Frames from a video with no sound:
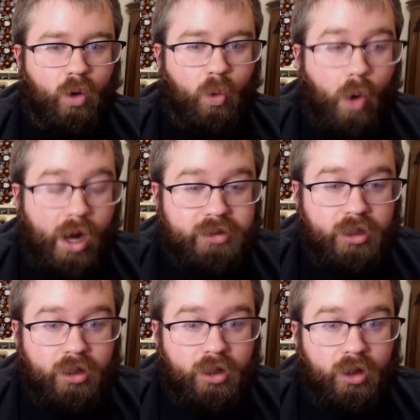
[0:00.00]
What?
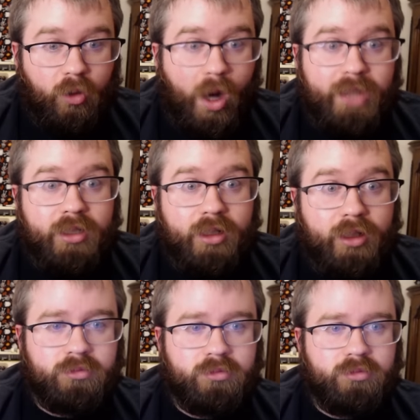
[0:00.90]
What?
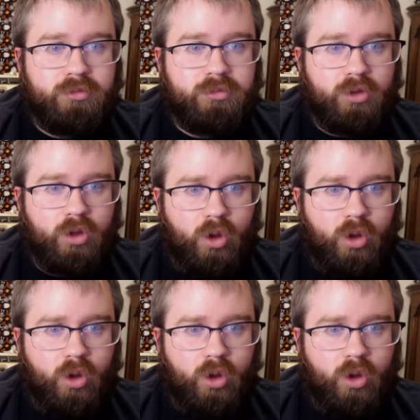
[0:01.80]
You can't